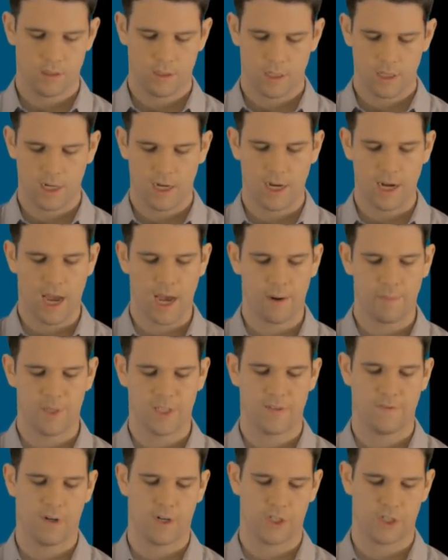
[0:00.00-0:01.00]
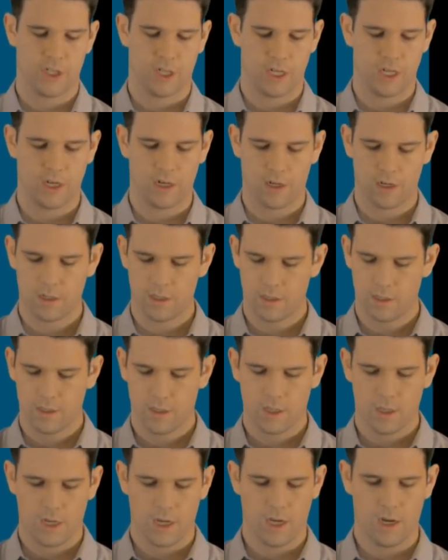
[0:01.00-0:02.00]
anonymous function here.
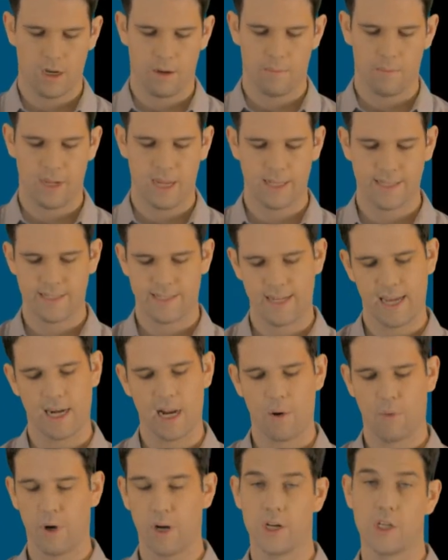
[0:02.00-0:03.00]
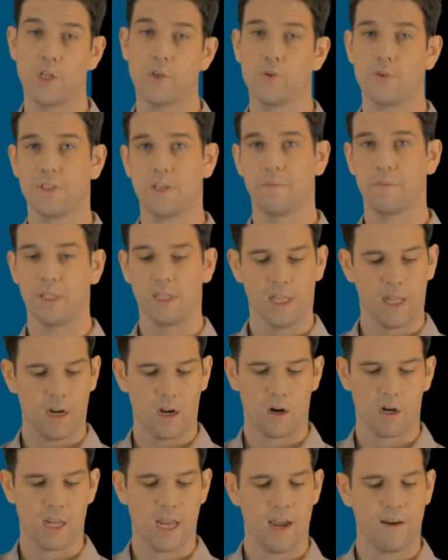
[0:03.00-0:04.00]
Instead, I want to use something that I
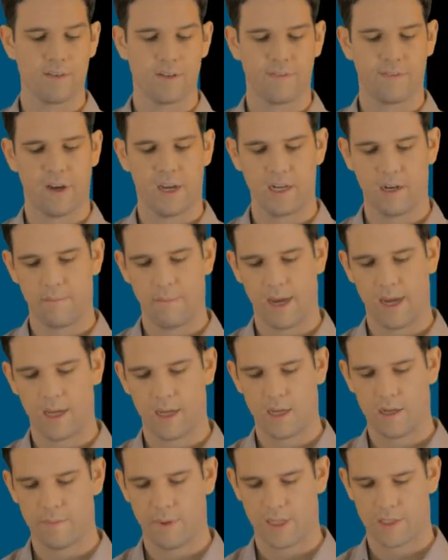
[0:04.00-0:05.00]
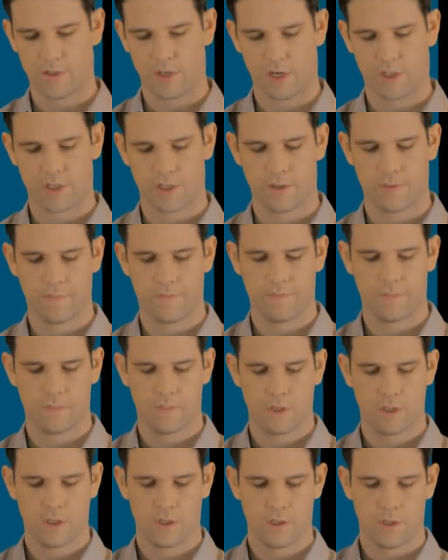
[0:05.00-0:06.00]
already have defined in my structure.
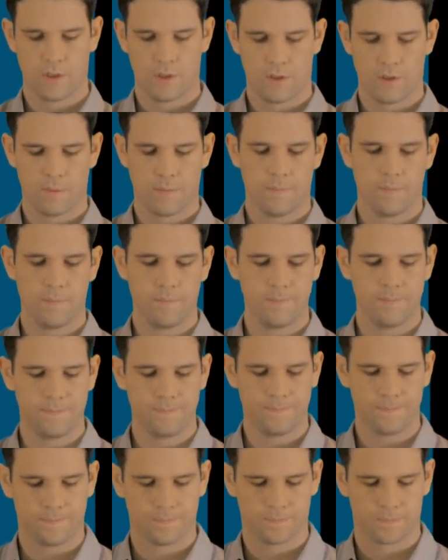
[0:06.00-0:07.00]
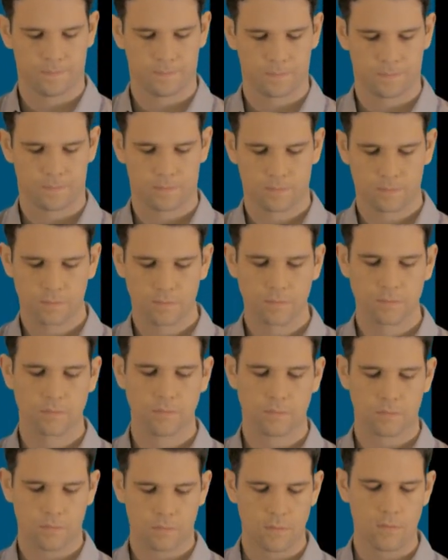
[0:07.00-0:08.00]

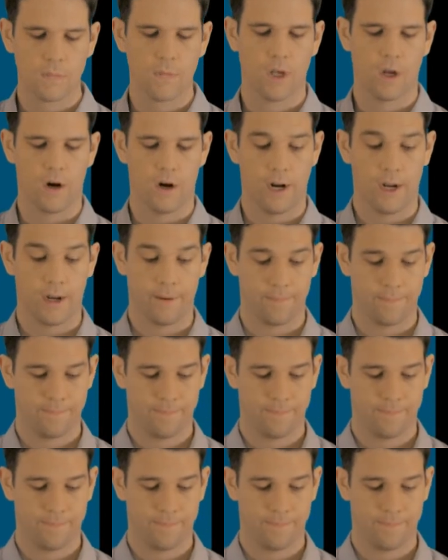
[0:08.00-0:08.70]
All right.